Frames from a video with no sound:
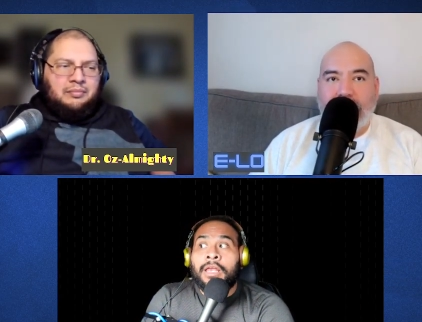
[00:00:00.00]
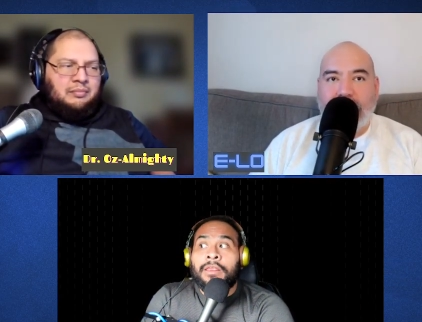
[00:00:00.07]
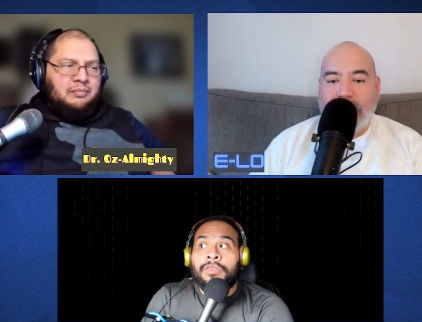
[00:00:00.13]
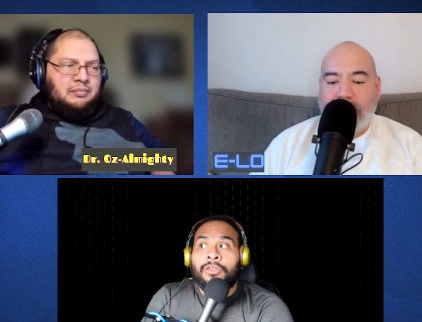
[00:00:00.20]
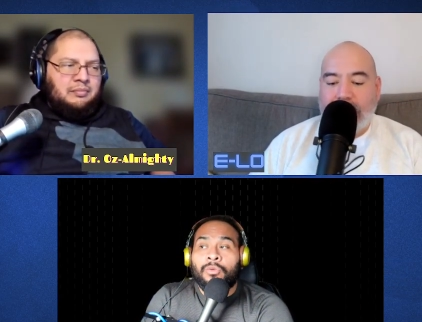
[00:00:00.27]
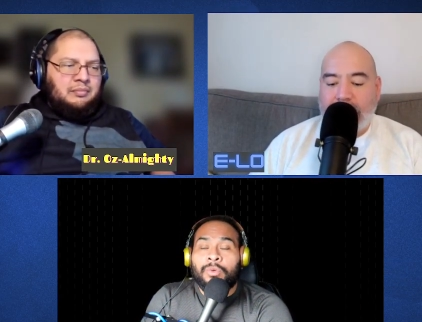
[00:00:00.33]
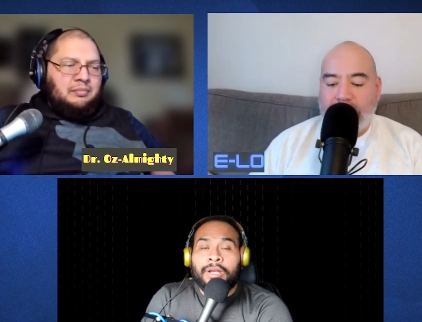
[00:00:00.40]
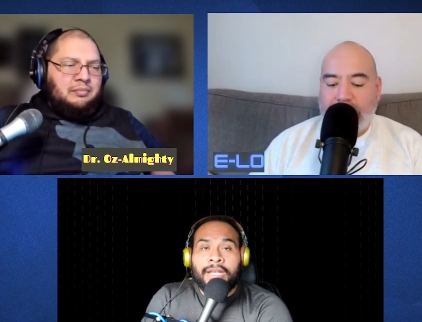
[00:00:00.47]

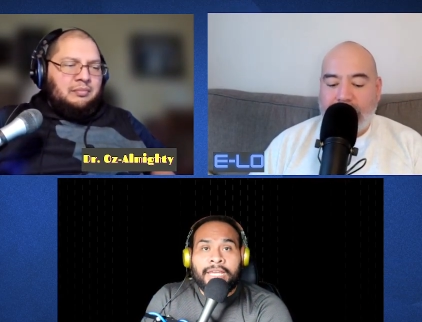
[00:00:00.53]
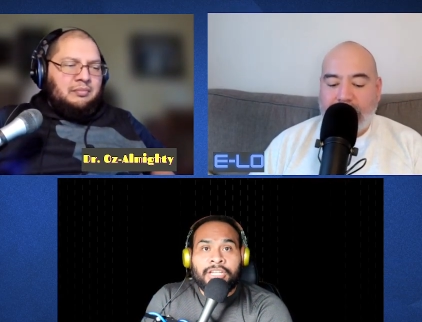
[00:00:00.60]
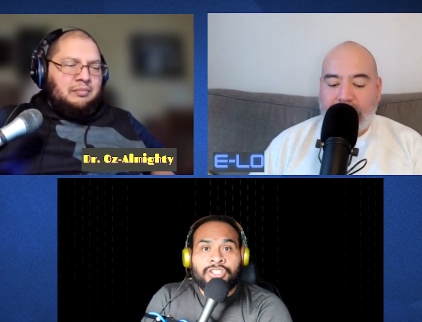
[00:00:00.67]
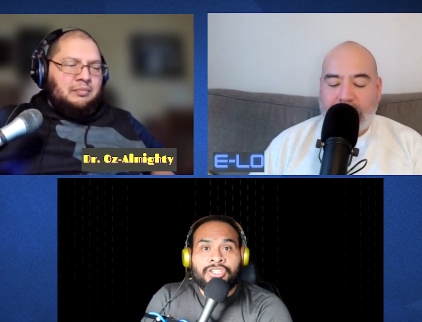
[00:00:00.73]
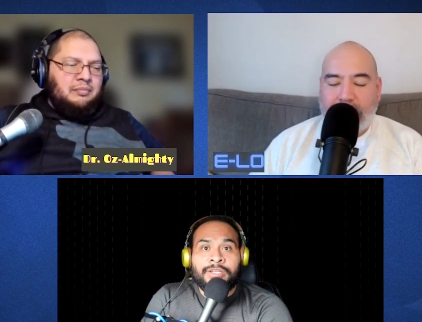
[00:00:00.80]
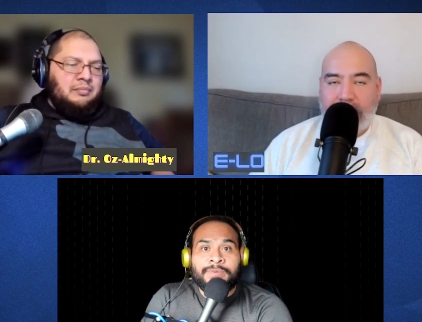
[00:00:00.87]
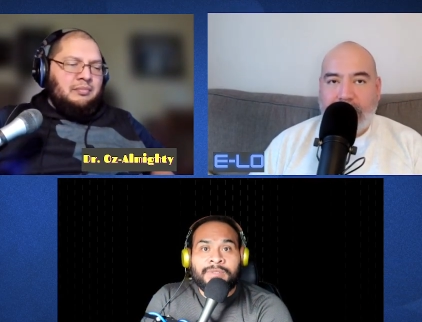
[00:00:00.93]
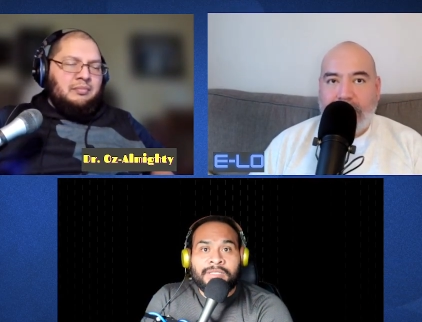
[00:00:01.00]
Speaker 1: the
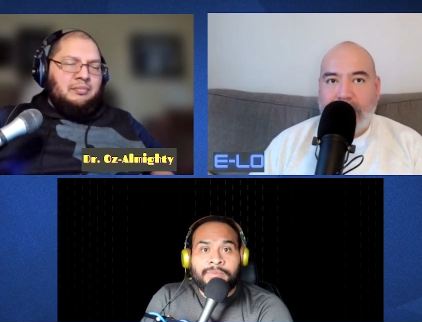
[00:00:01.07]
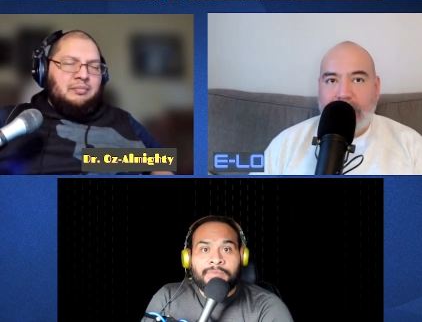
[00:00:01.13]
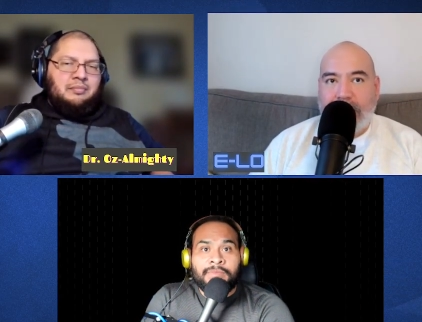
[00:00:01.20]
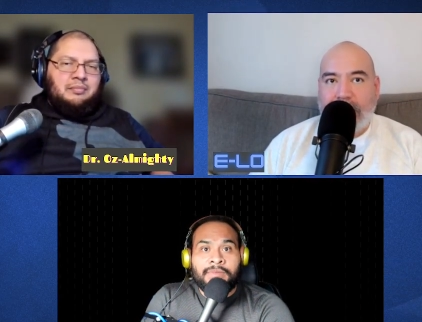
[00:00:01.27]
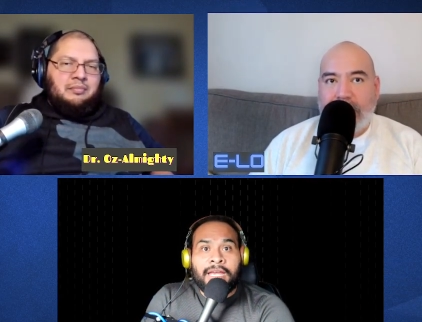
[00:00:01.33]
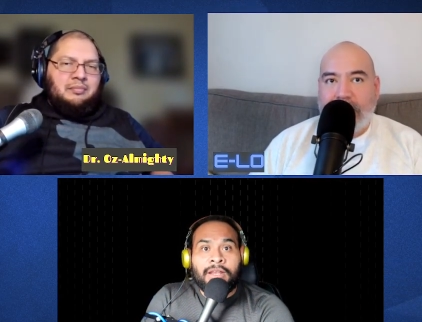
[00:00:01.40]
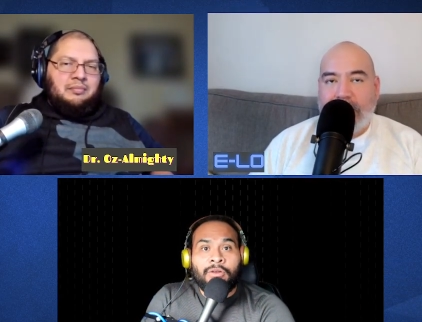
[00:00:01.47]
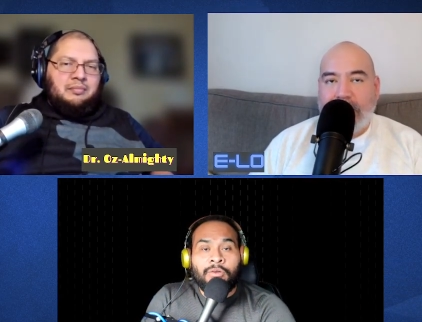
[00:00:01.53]
relationships,
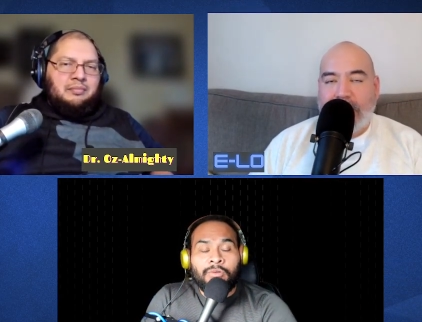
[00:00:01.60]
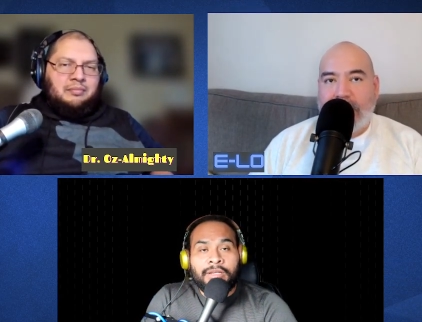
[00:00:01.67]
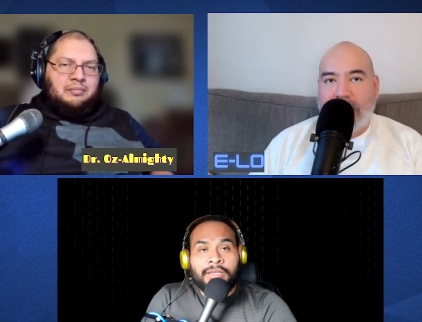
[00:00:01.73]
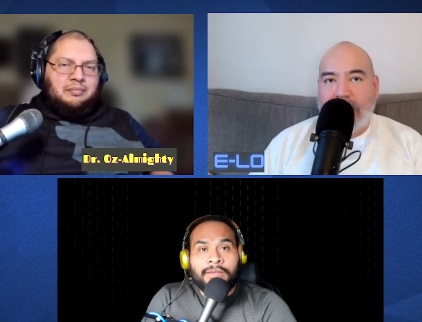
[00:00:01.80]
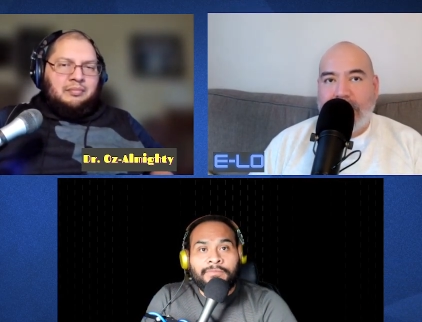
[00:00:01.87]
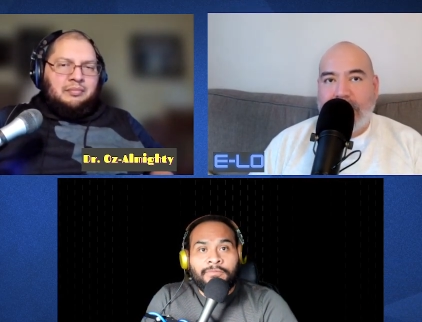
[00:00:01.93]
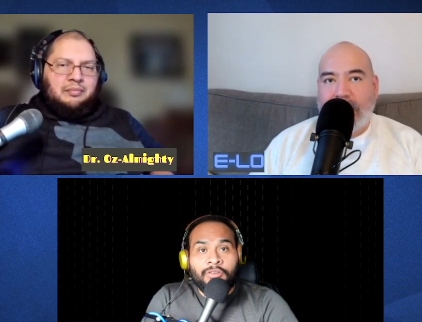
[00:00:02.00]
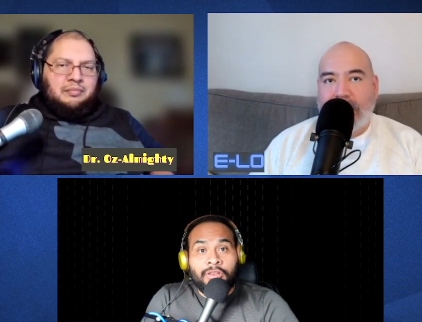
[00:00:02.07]
not
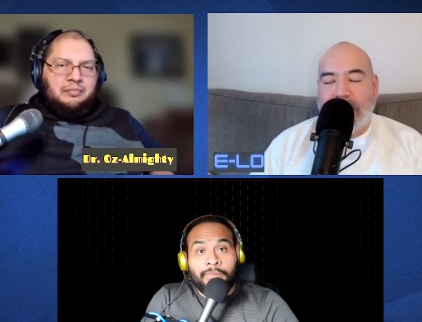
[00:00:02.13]
only for the